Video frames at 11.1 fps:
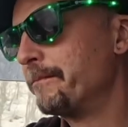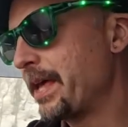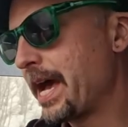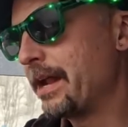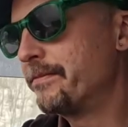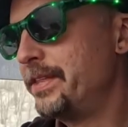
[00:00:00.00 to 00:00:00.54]

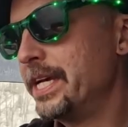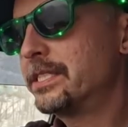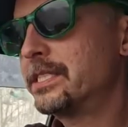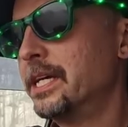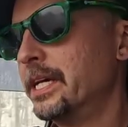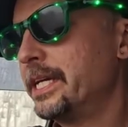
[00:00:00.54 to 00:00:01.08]
out of
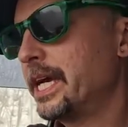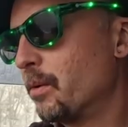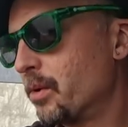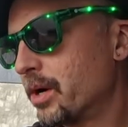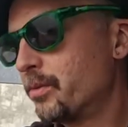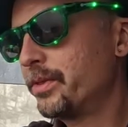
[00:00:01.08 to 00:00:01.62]
this. You got to
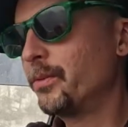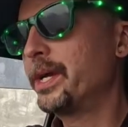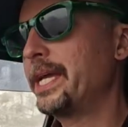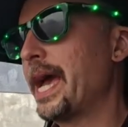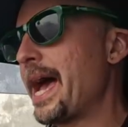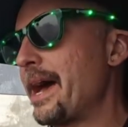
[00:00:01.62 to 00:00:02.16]
work with what
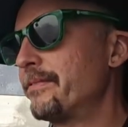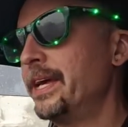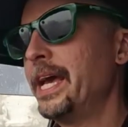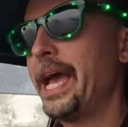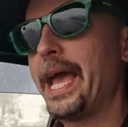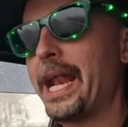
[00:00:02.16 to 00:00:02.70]
you have.
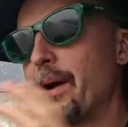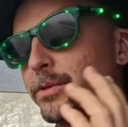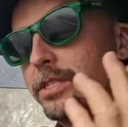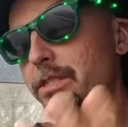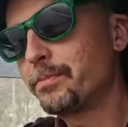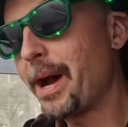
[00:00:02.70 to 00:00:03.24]
And I
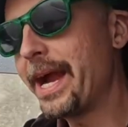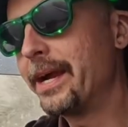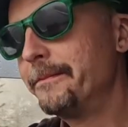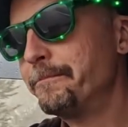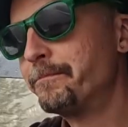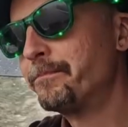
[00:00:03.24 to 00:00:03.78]
was
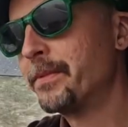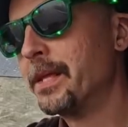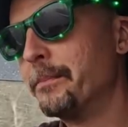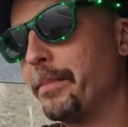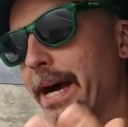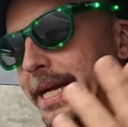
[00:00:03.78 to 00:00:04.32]
inspired
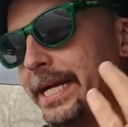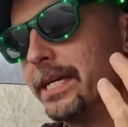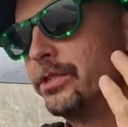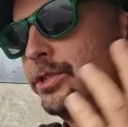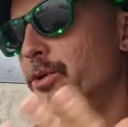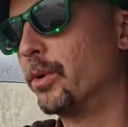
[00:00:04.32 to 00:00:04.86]
by
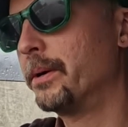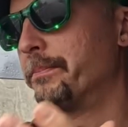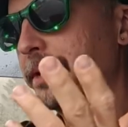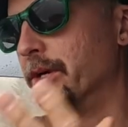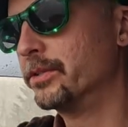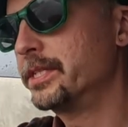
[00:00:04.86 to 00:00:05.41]
Stuart
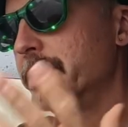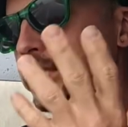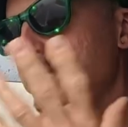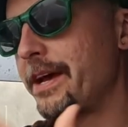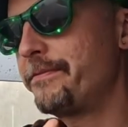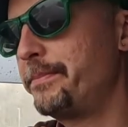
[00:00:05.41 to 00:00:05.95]
Brioza, the
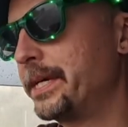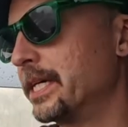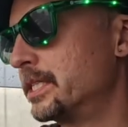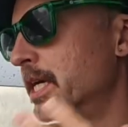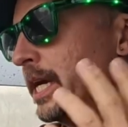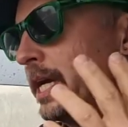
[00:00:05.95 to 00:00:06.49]
chef,
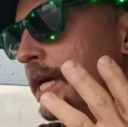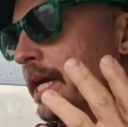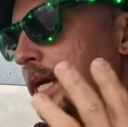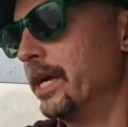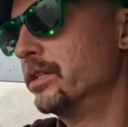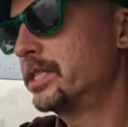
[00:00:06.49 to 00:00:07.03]
because
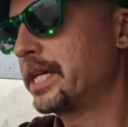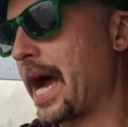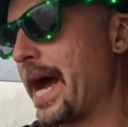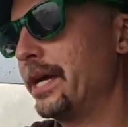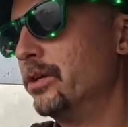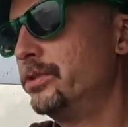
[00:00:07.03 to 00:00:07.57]
here's a
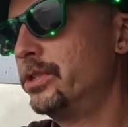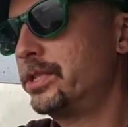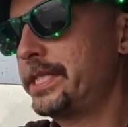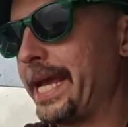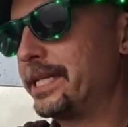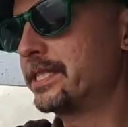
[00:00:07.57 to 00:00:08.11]
guy who
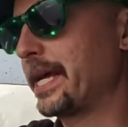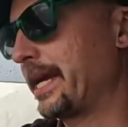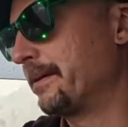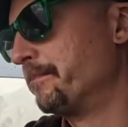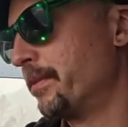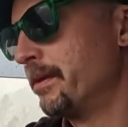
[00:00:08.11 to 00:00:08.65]
just takes like
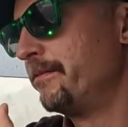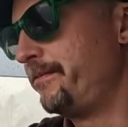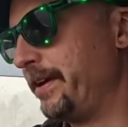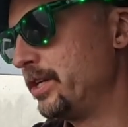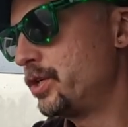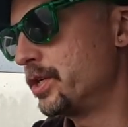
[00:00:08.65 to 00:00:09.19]

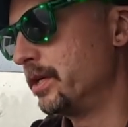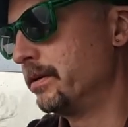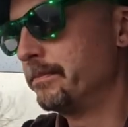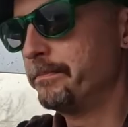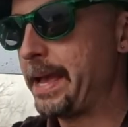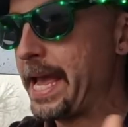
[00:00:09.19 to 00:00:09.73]
fish
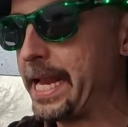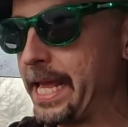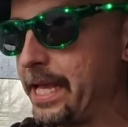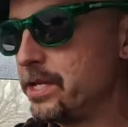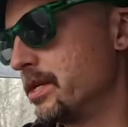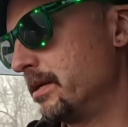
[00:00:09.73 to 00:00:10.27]
and
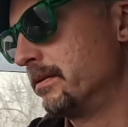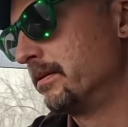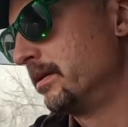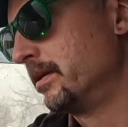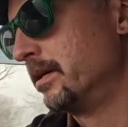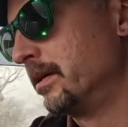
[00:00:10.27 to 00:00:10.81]
mayonnaise
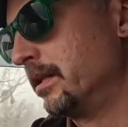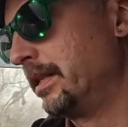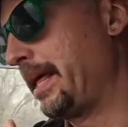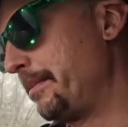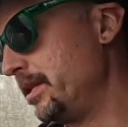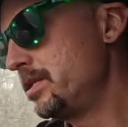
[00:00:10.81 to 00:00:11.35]
and
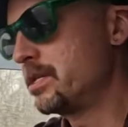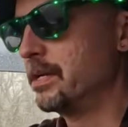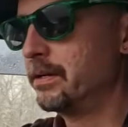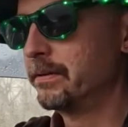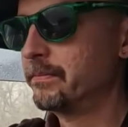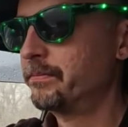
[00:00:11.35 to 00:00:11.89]
lemons and